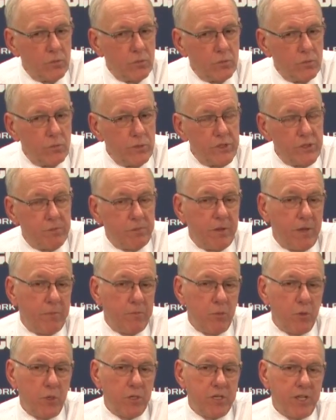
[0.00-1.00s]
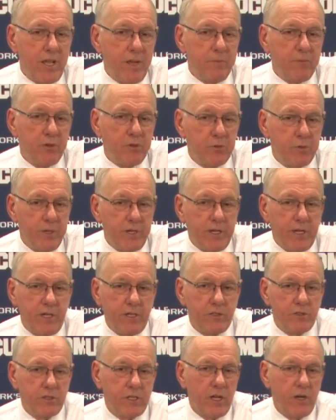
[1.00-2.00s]
We spent more time this week
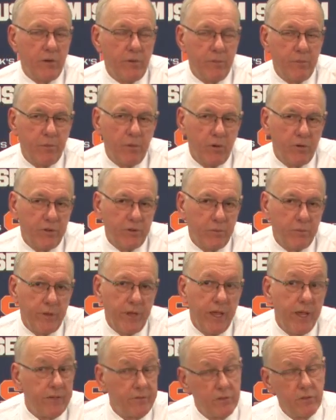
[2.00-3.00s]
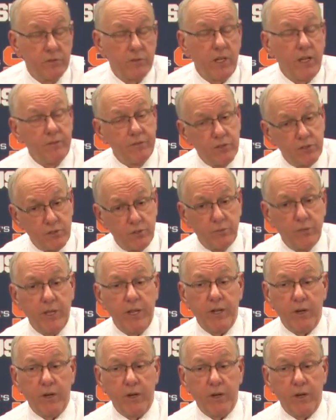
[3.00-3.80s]
on a scouting report than we have because obviously we